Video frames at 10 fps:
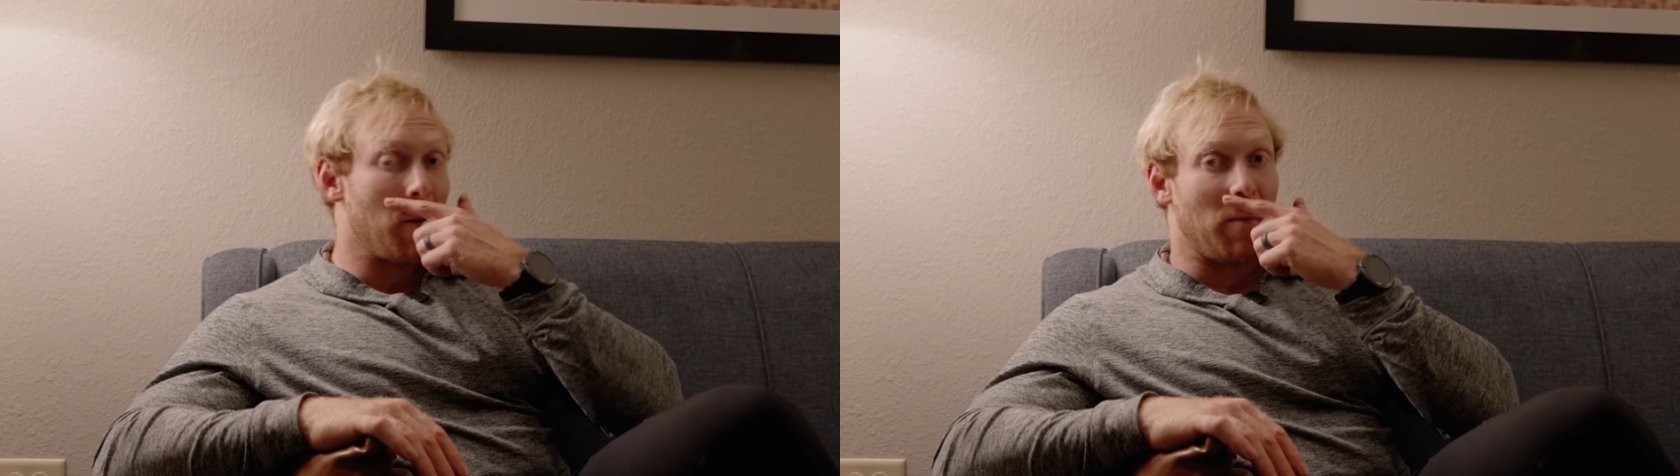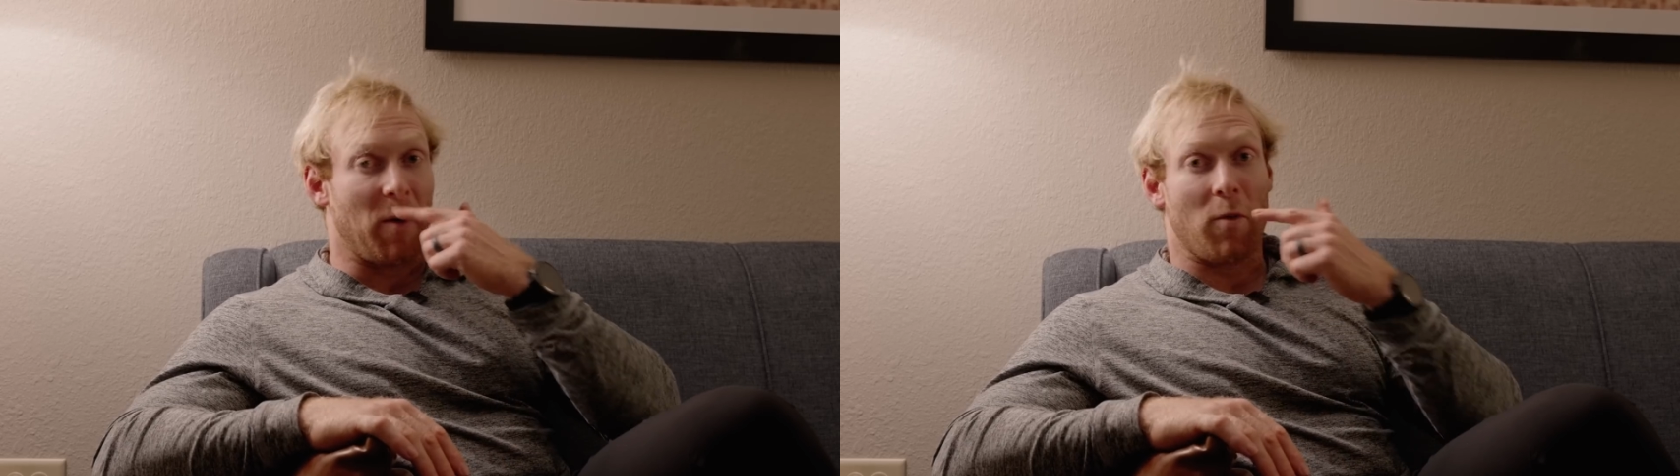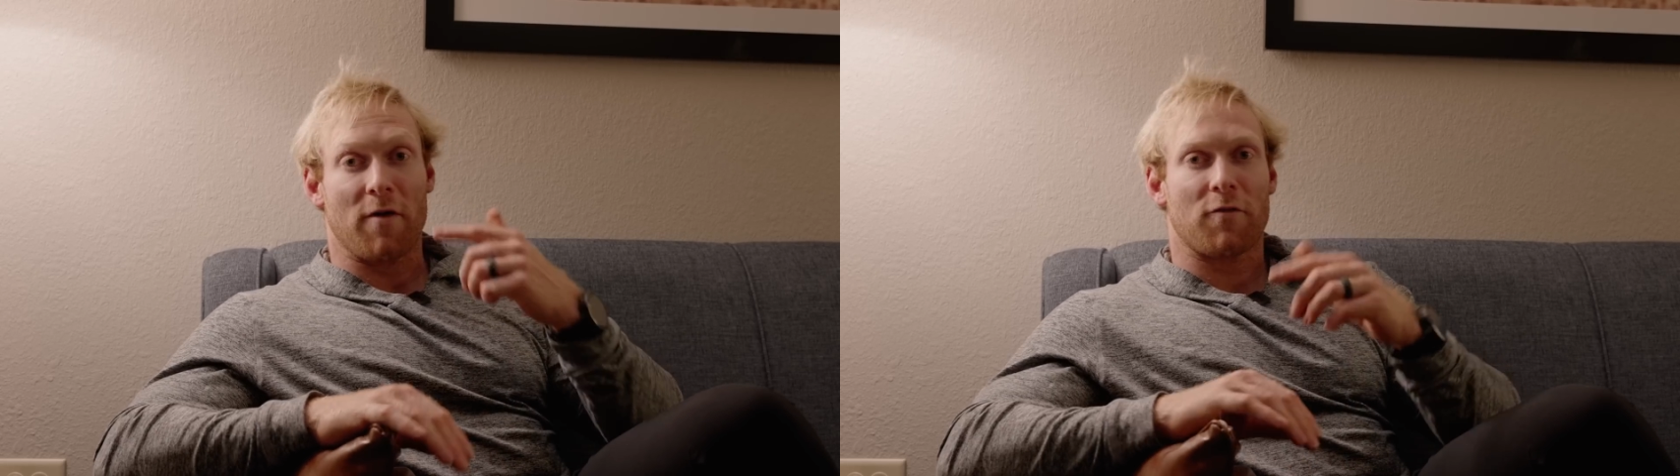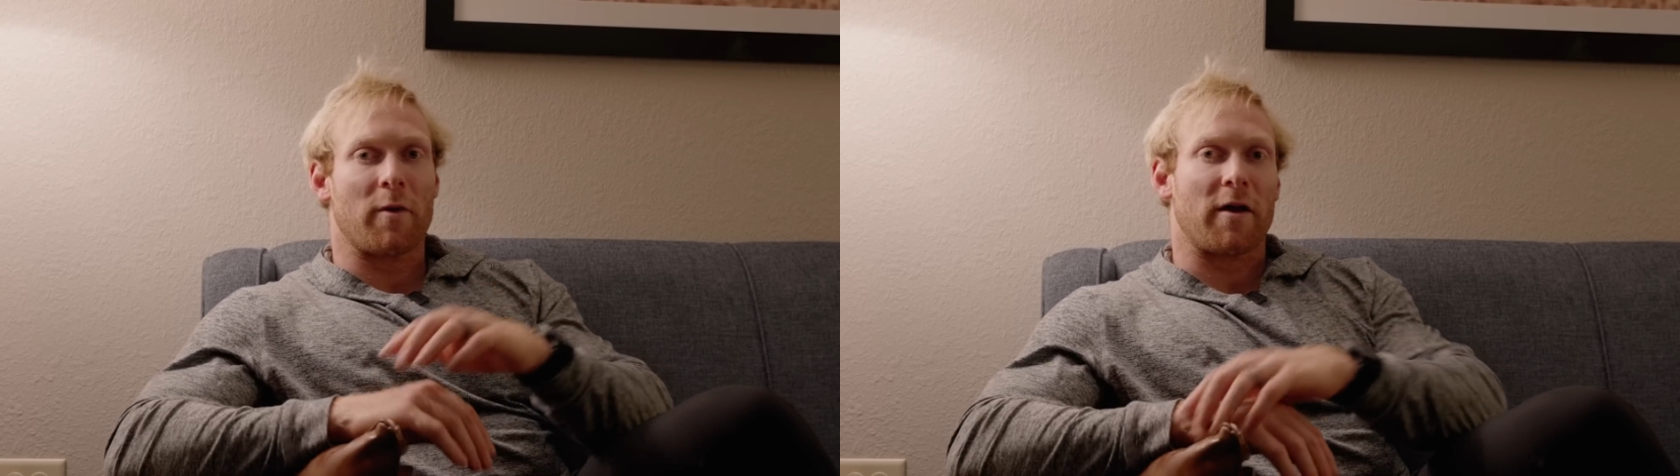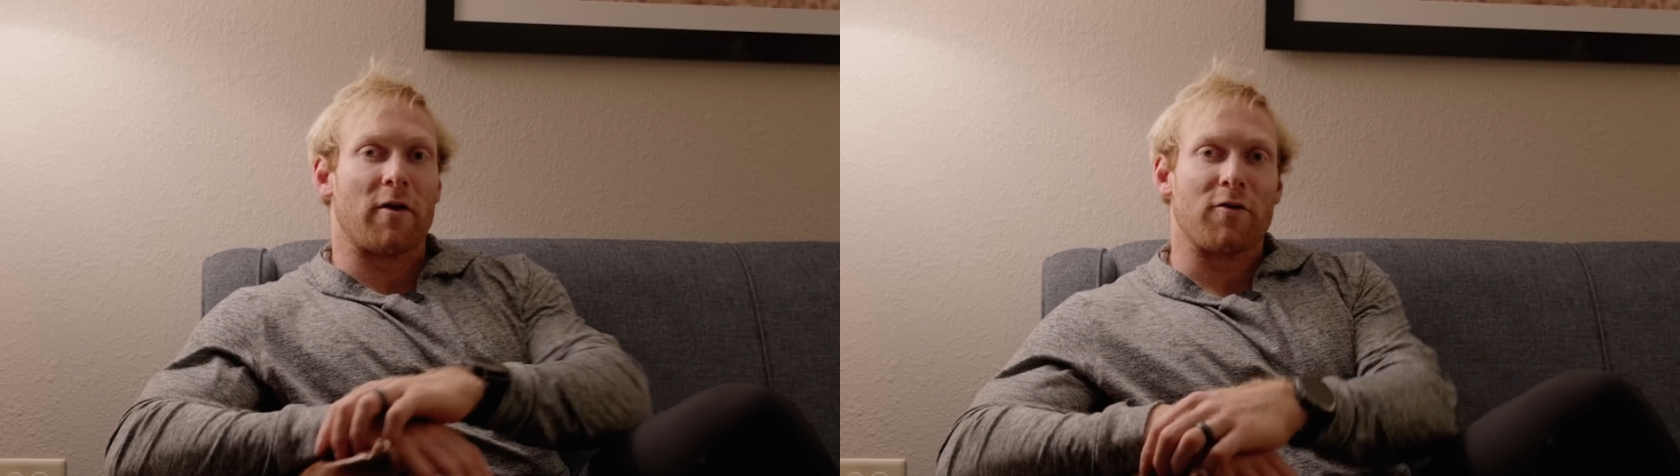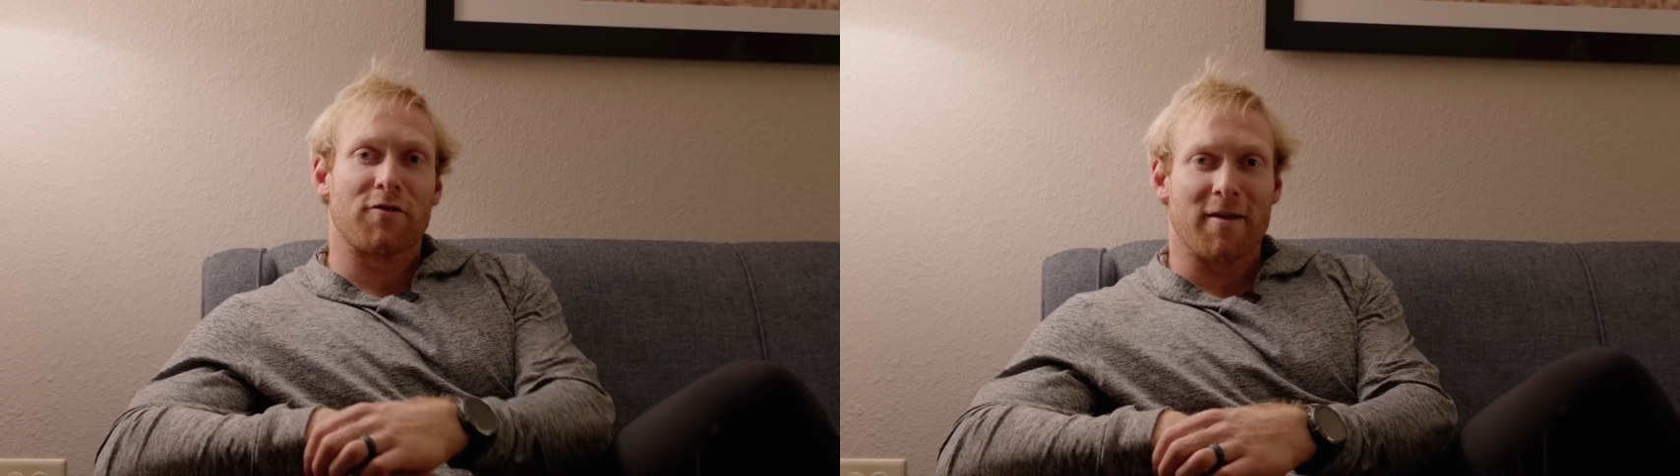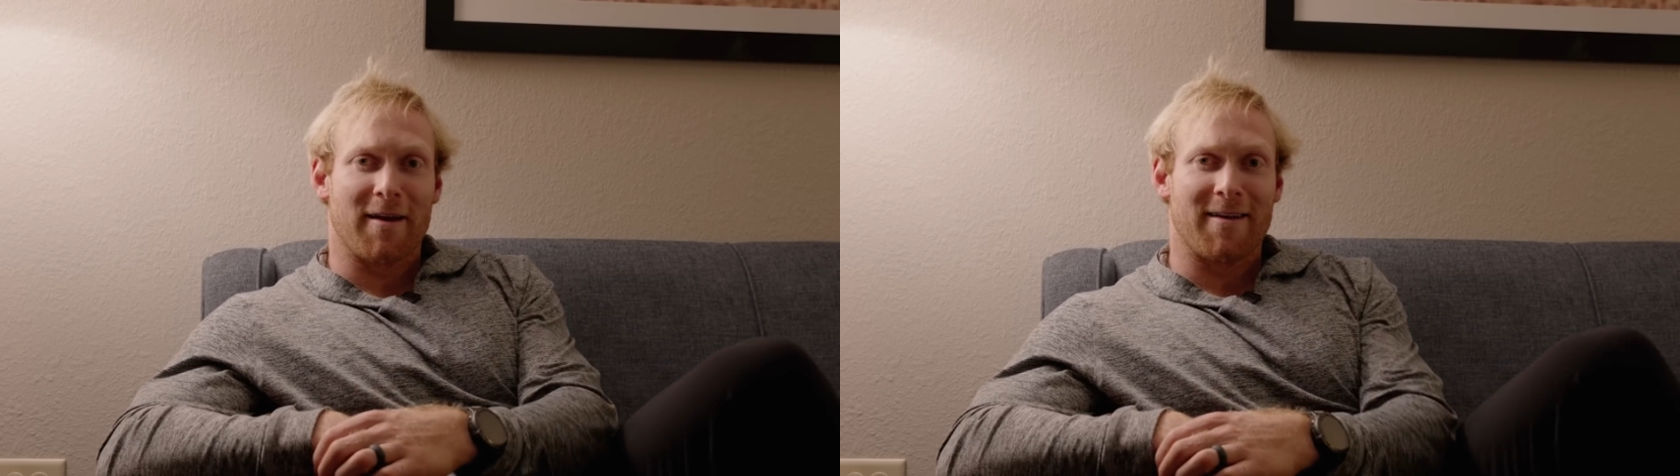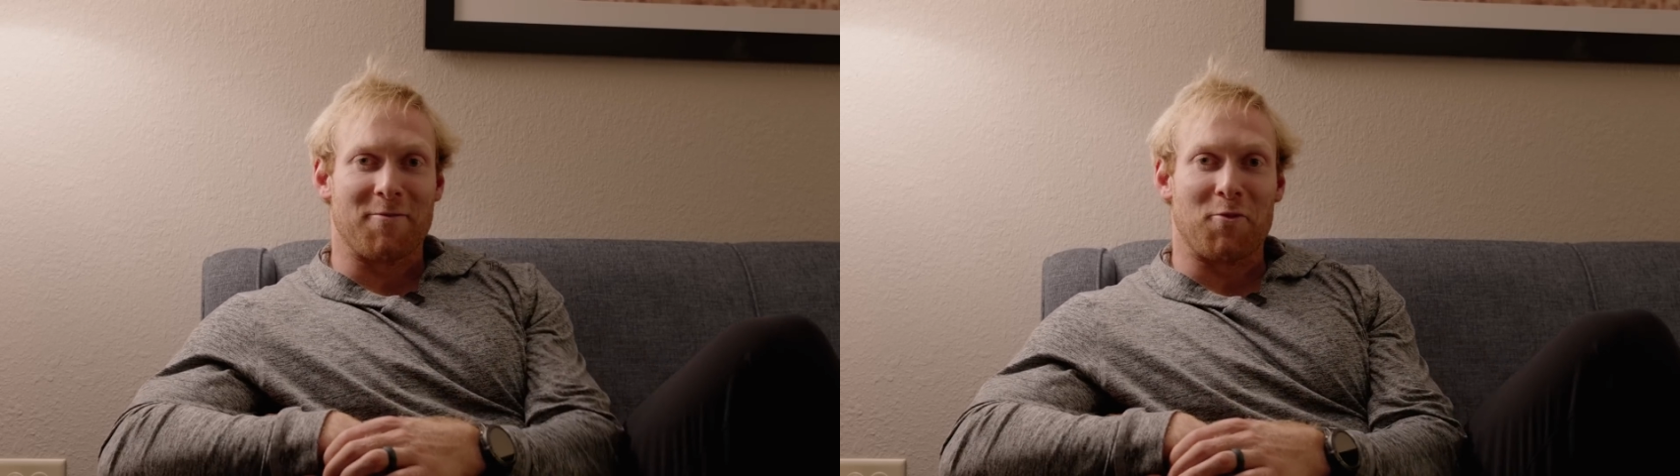my wife and my coach that I
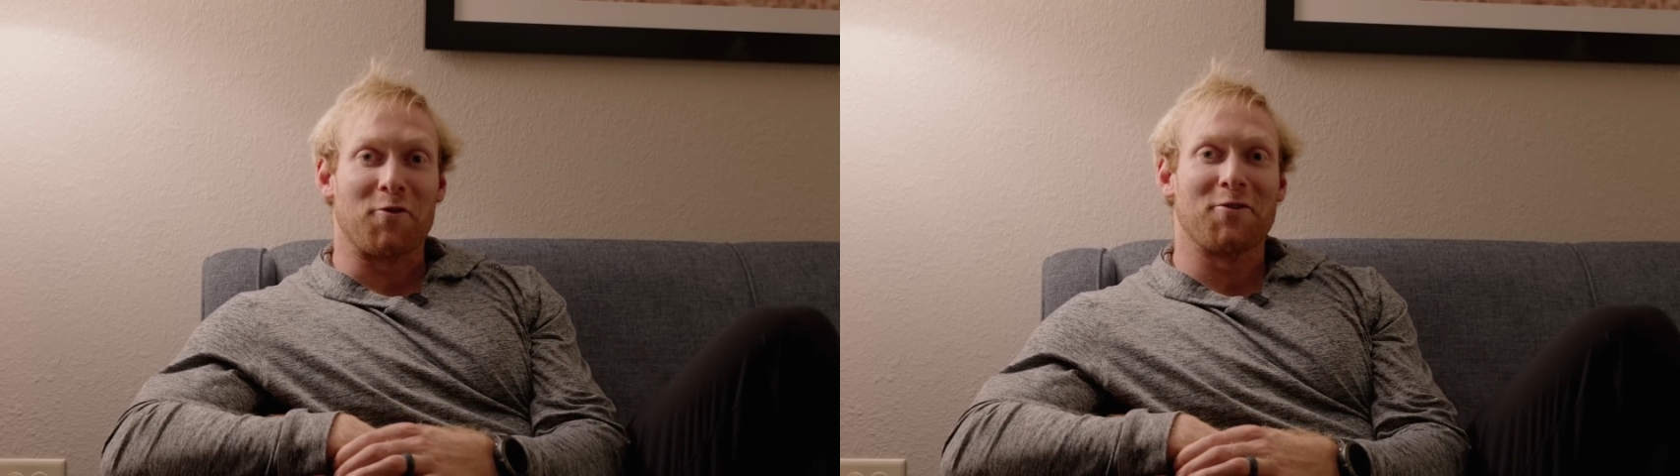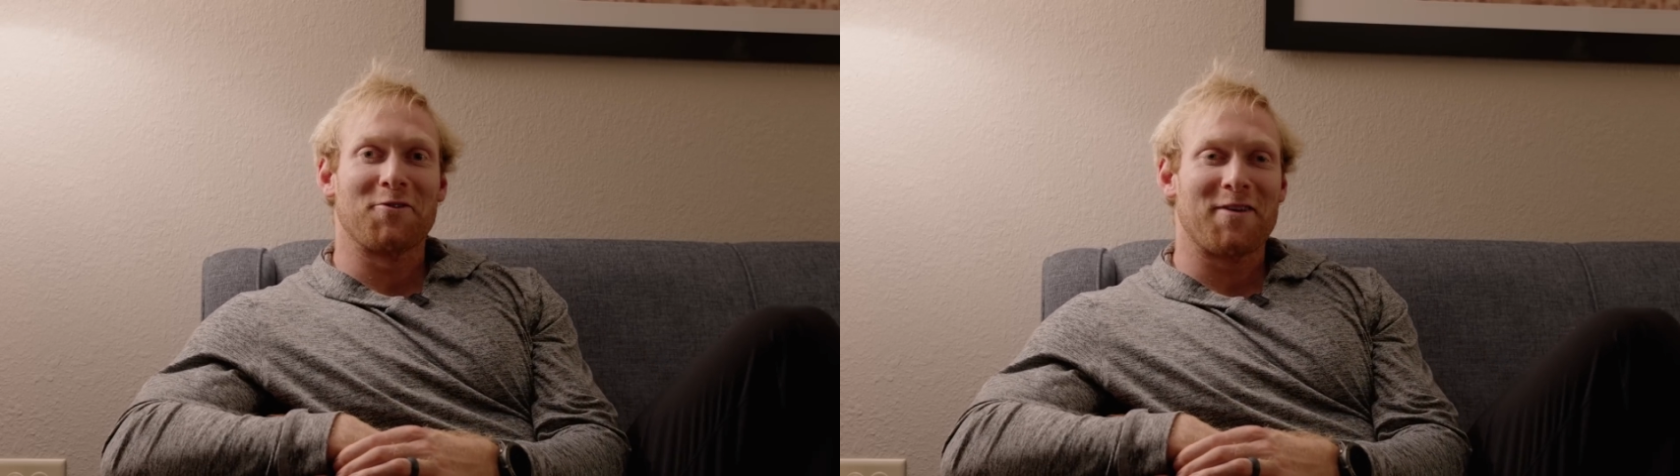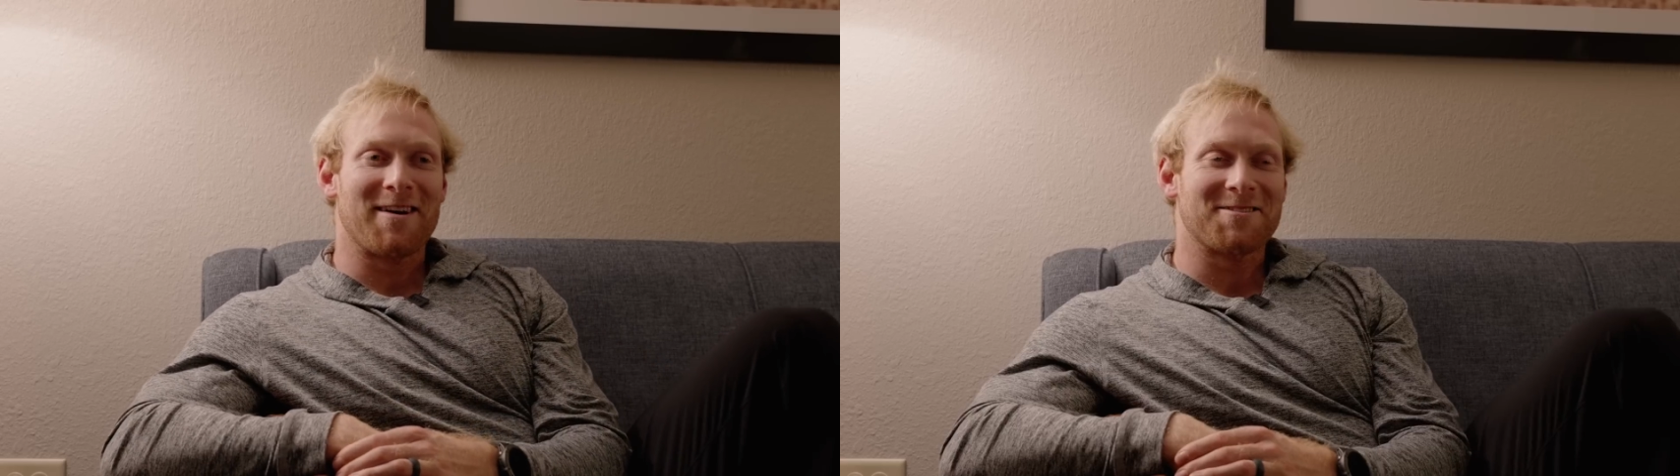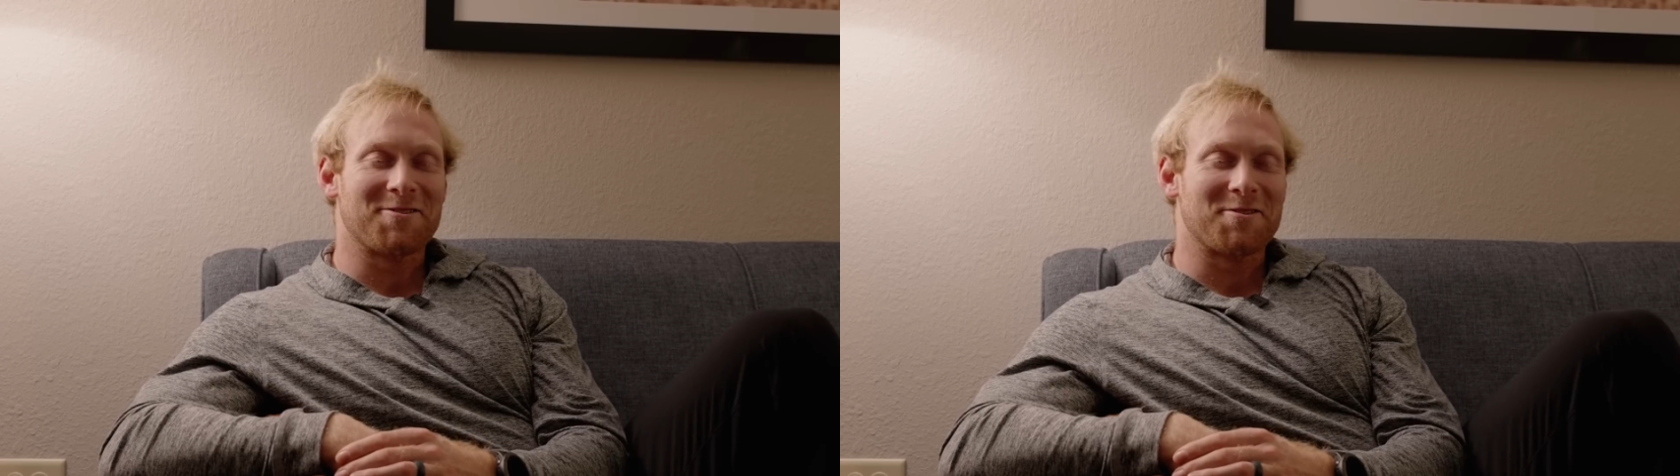need to move a little faster.